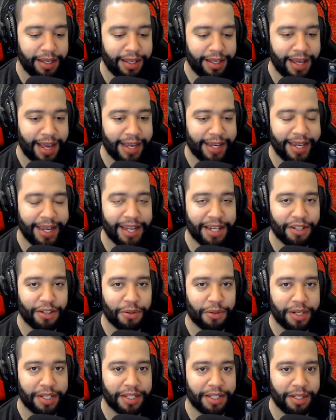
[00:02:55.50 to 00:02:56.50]
I can't
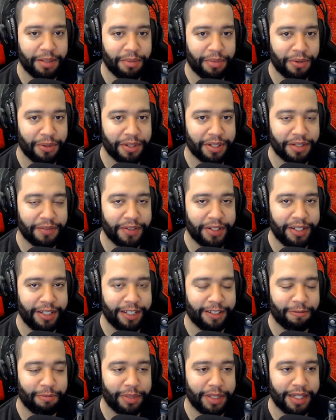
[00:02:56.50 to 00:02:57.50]
stress the importance of it
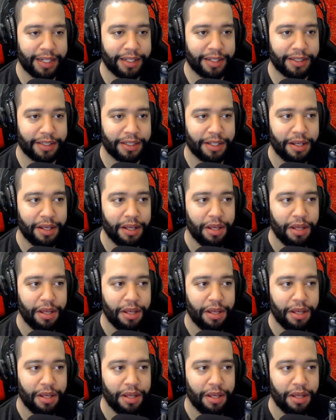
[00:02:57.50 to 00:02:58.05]
enough, because